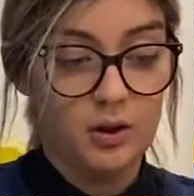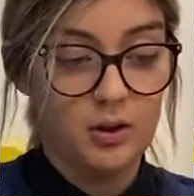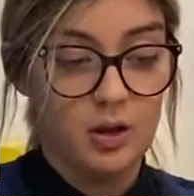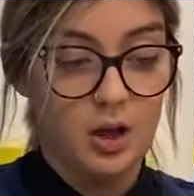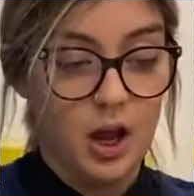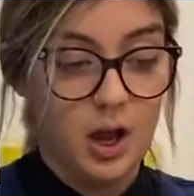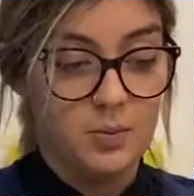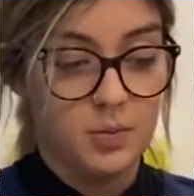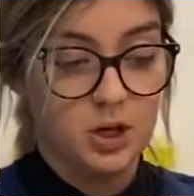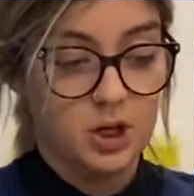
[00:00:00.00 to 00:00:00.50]

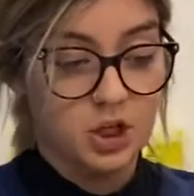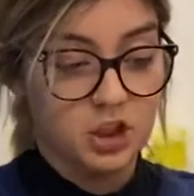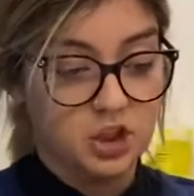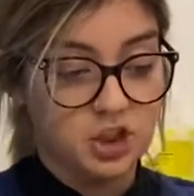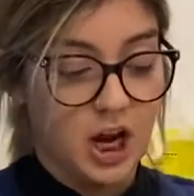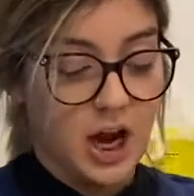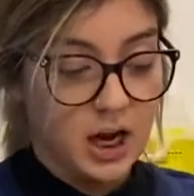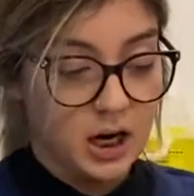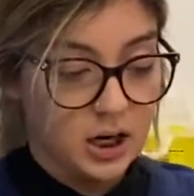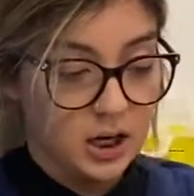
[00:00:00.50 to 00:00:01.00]
I'm going to
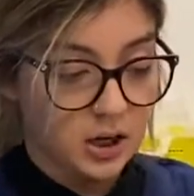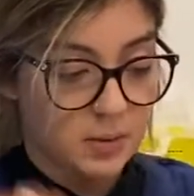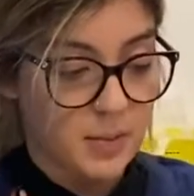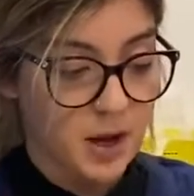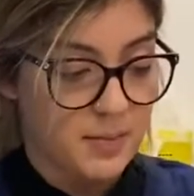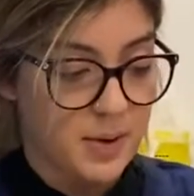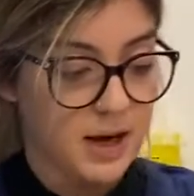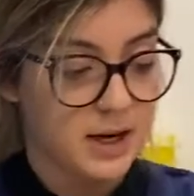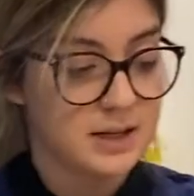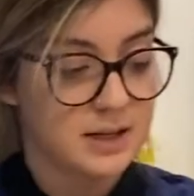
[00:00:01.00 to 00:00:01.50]
check
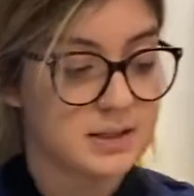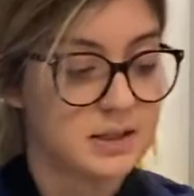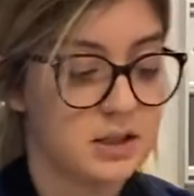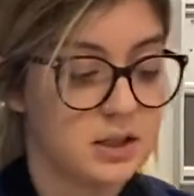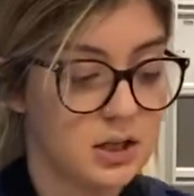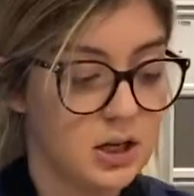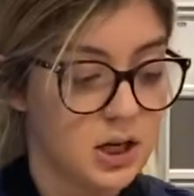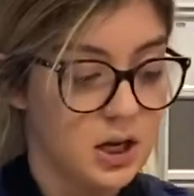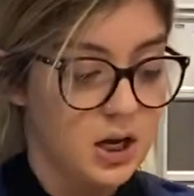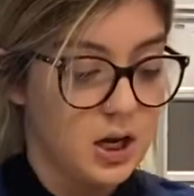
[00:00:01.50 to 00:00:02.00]
my
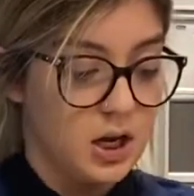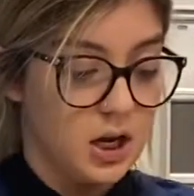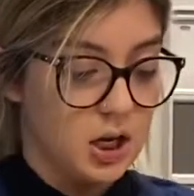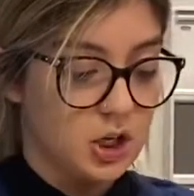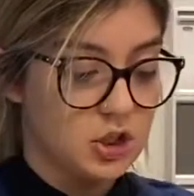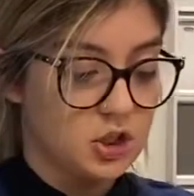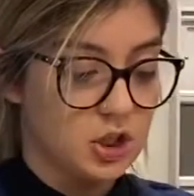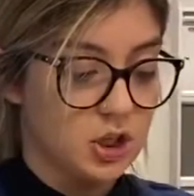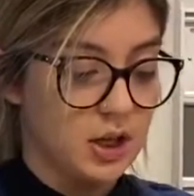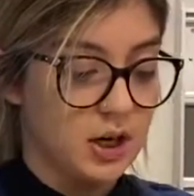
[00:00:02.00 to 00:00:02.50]
Benadine,
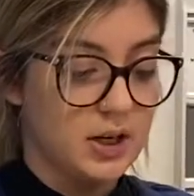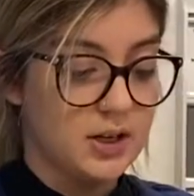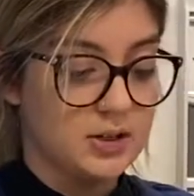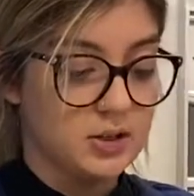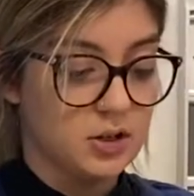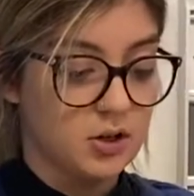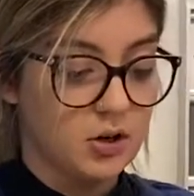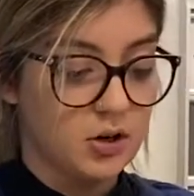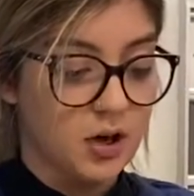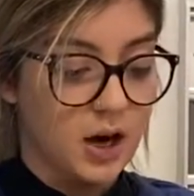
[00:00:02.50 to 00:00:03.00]
ensure that it's
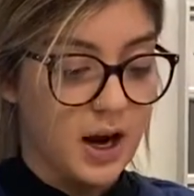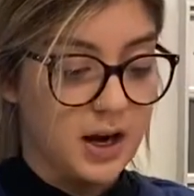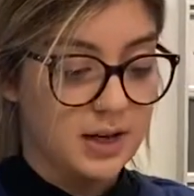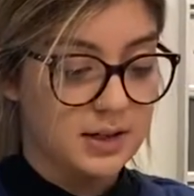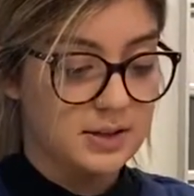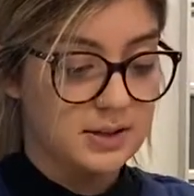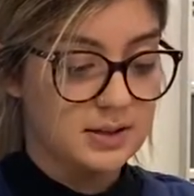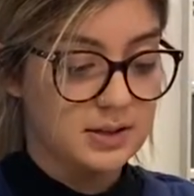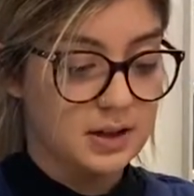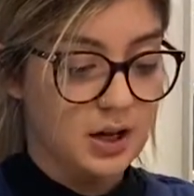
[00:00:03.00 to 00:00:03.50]
the
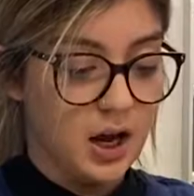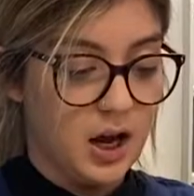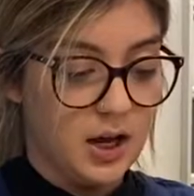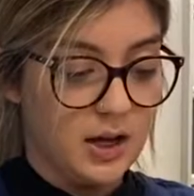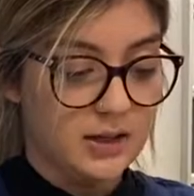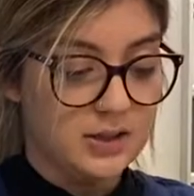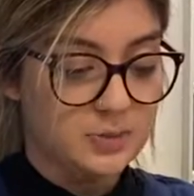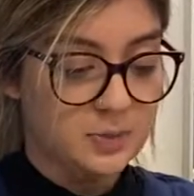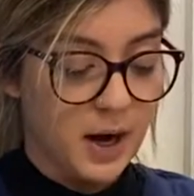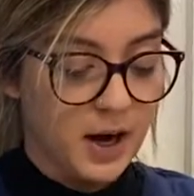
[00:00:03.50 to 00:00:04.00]
correct
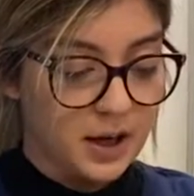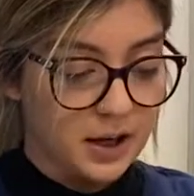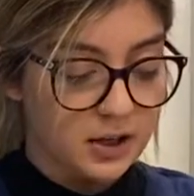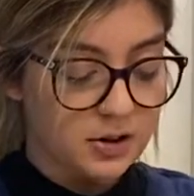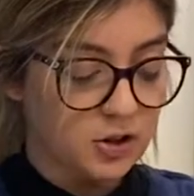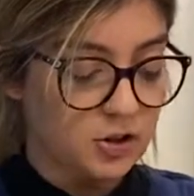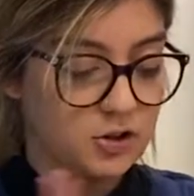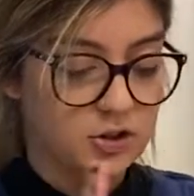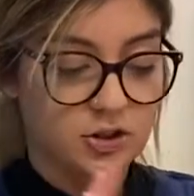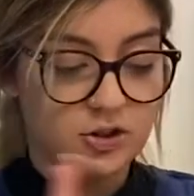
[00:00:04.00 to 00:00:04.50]
expired,
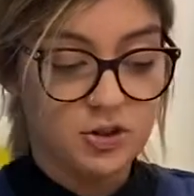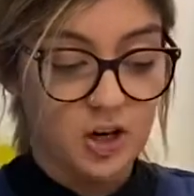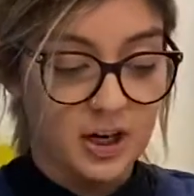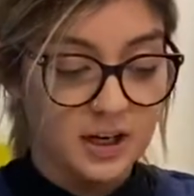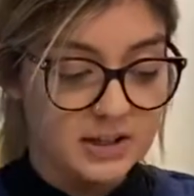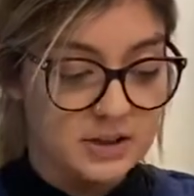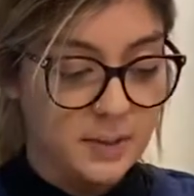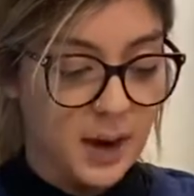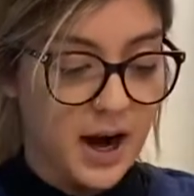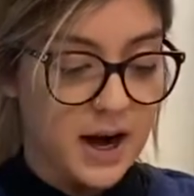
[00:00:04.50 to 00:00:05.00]
it's not
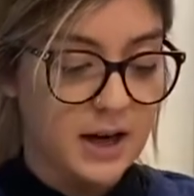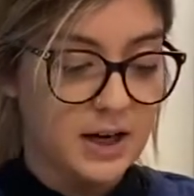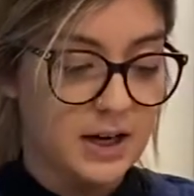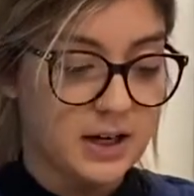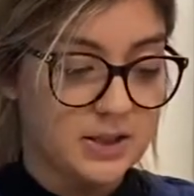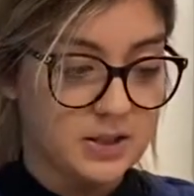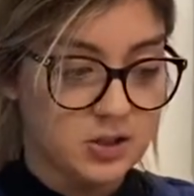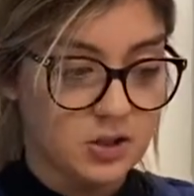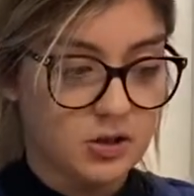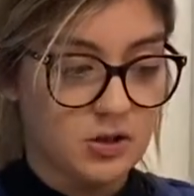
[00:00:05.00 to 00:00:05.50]
expired, and
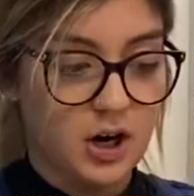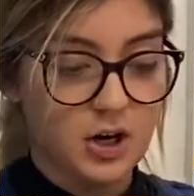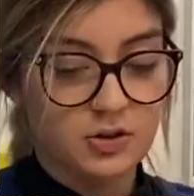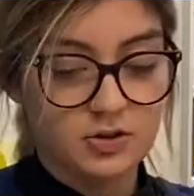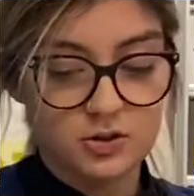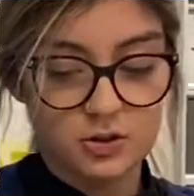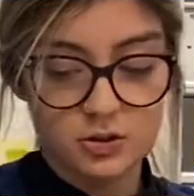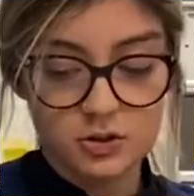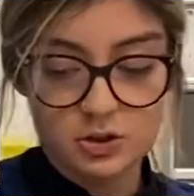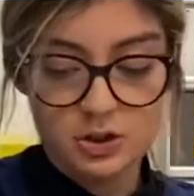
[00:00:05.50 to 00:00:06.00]
it's the correct
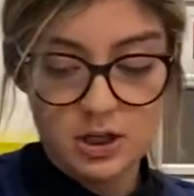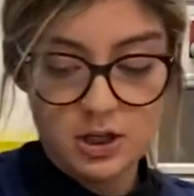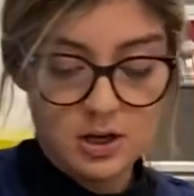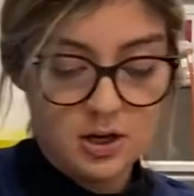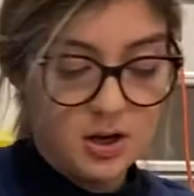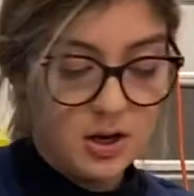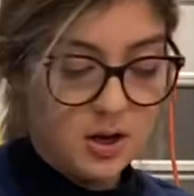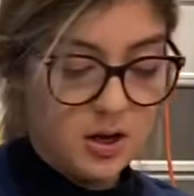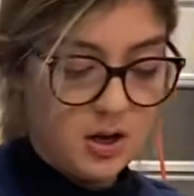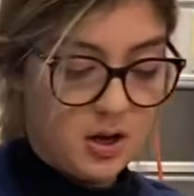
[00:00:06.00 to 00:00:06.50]
solution.
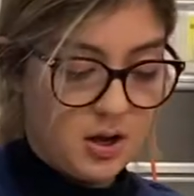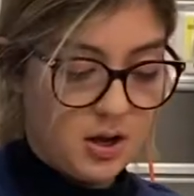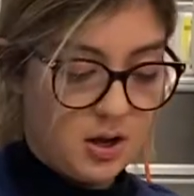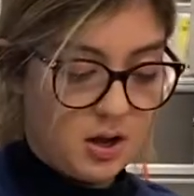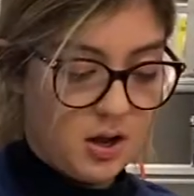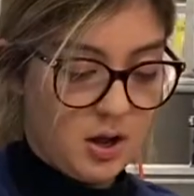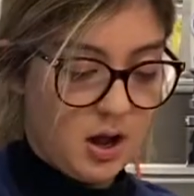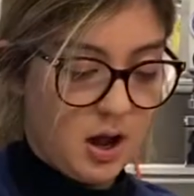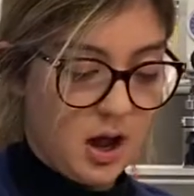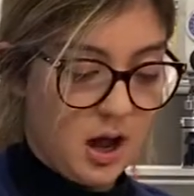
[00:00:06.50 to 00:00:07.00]

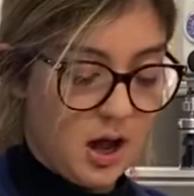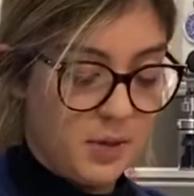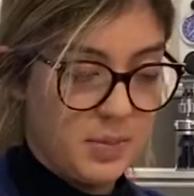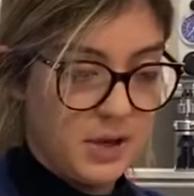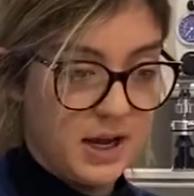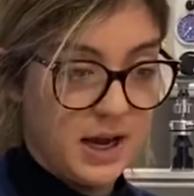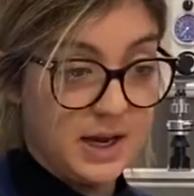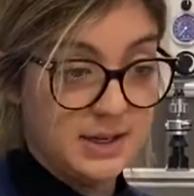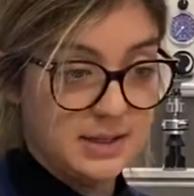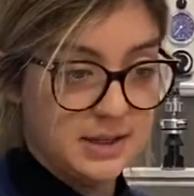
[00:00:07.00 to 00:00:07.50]

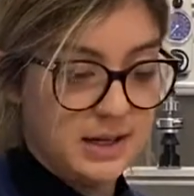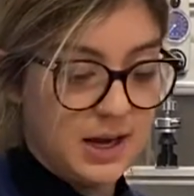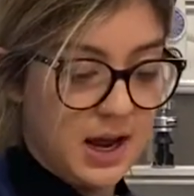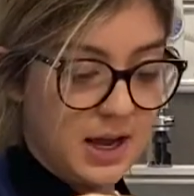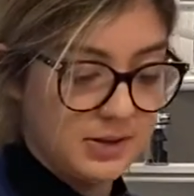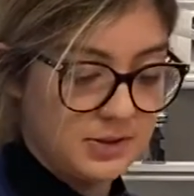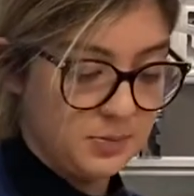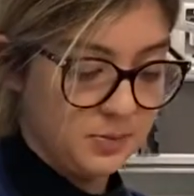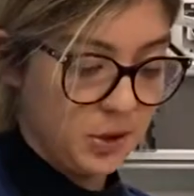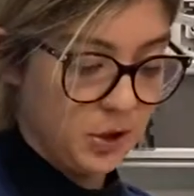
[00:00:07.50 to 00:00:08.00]
Because it
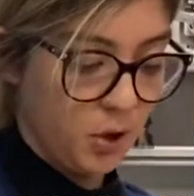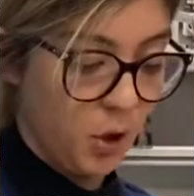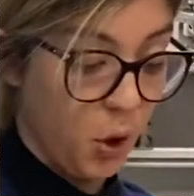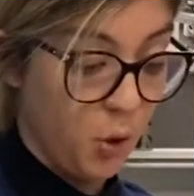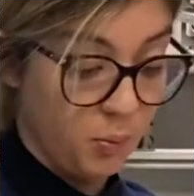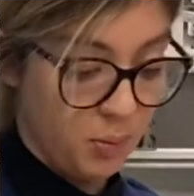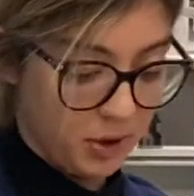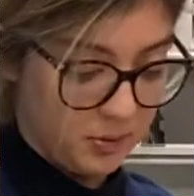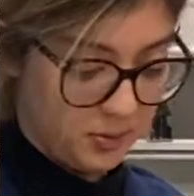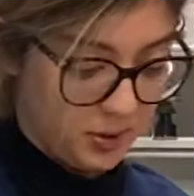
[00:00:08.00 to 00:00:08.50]
has been
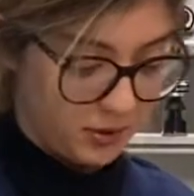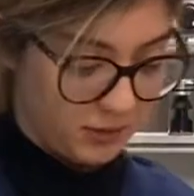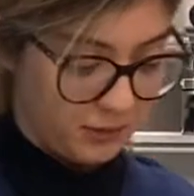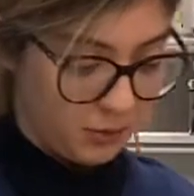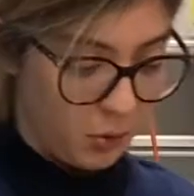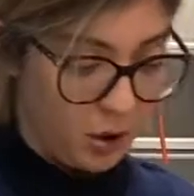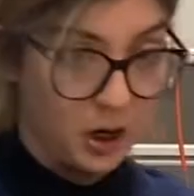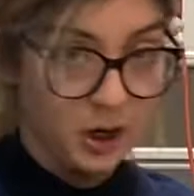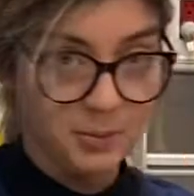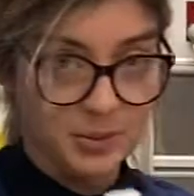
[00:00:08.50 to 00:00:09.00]
opened
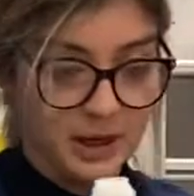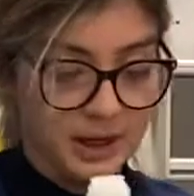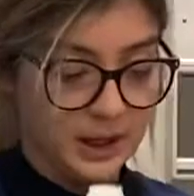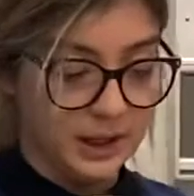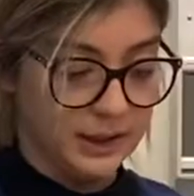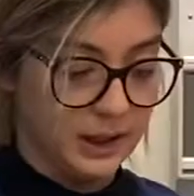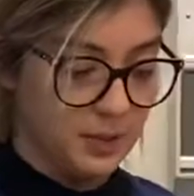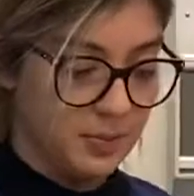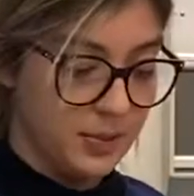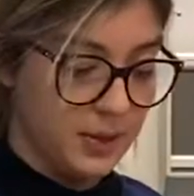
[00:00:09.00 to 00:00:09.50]
before, I'm going to
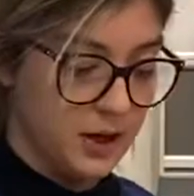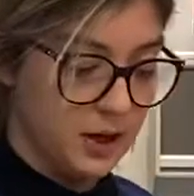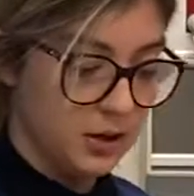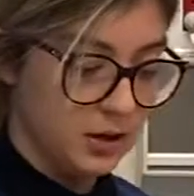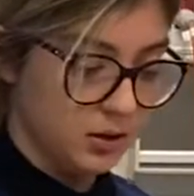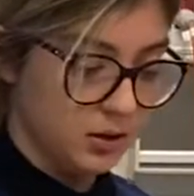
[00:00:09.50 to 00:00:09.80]
lip it.